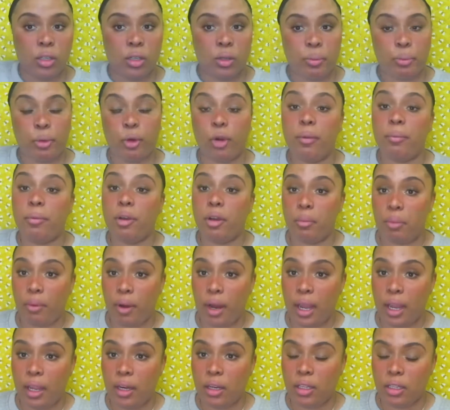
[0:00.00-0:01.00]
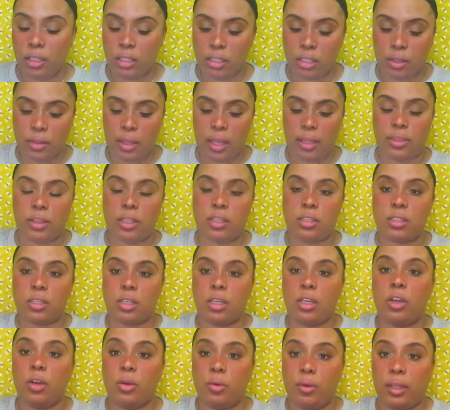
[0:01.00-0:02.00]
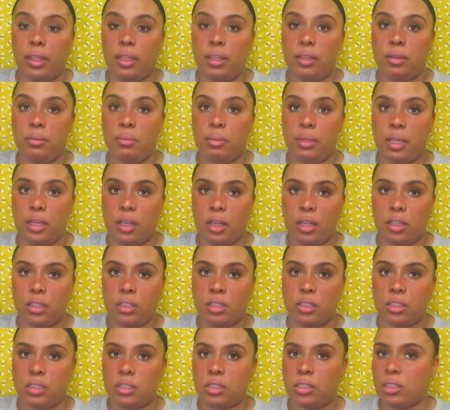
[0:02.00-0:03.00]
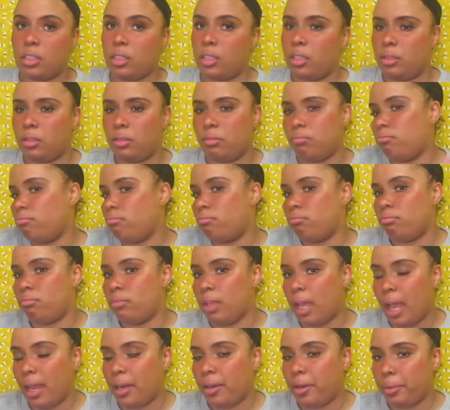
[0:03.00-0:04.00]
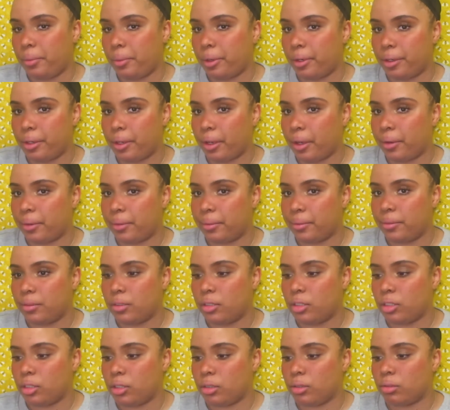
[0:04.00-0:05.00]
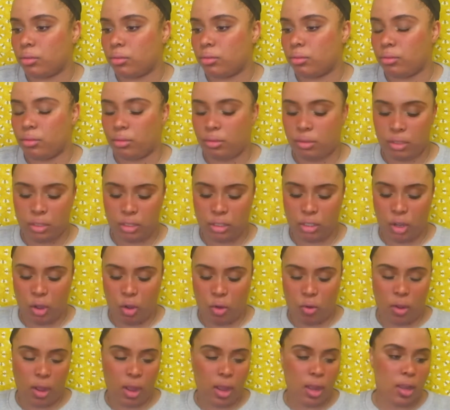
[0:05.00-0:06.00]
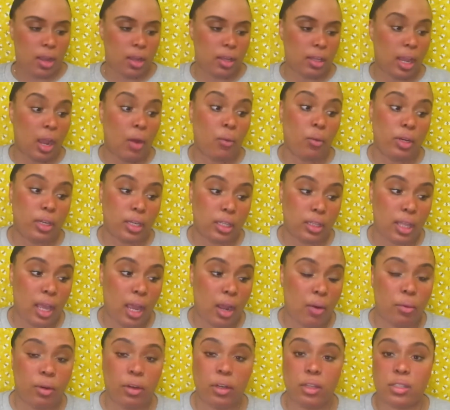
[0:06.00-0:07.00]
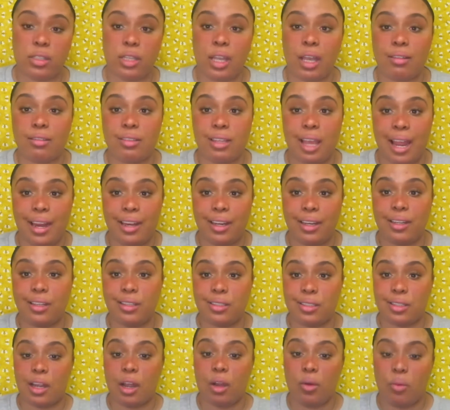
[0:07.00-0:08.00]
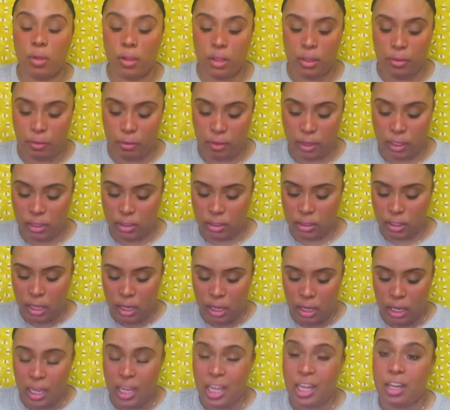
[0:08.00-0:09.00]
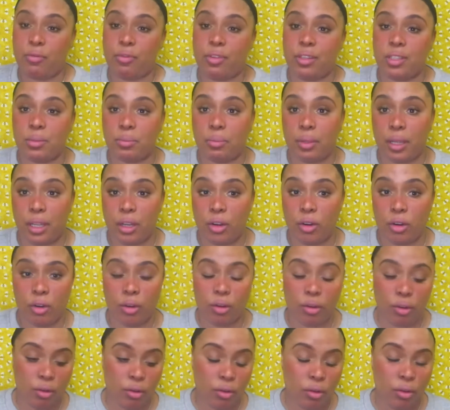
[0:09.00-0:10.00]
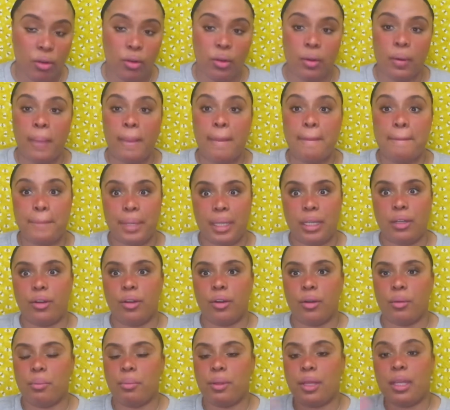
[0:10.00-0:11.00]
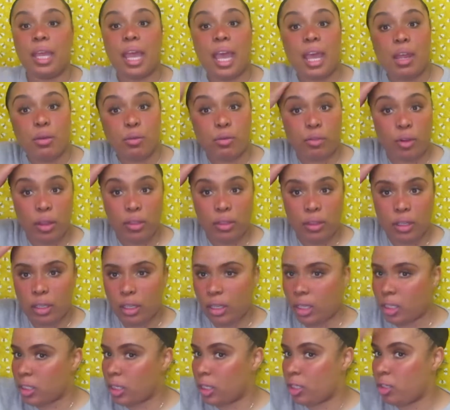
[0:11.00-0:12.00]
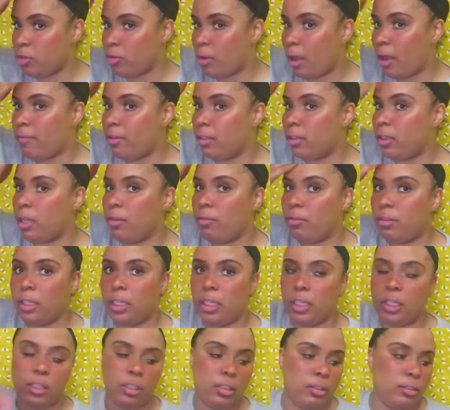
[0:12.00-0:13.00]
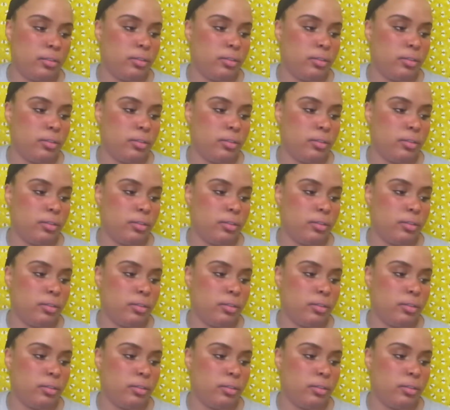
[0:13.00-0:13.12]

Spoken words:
perimeter braid so that this can go in because it had nowhere to go to. So yeah, we did that. We're gonna see how tight it is and how well it fits, and if it's big head friendly, because I do have a lovely